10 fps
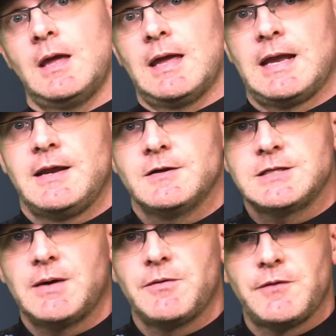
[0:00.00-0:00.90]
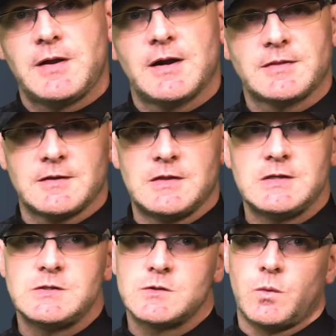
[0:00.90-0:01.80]
And here's how we figure out that
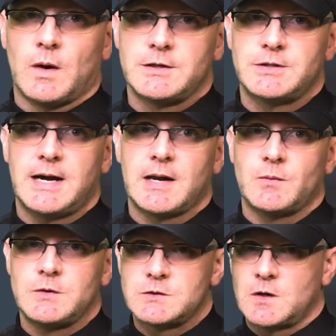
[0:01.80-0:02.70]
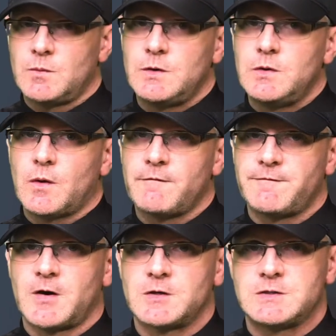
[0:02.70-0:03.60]
this is quadratic. We start and we do our
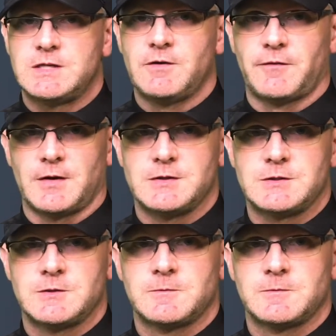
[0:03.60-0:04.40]
first difference.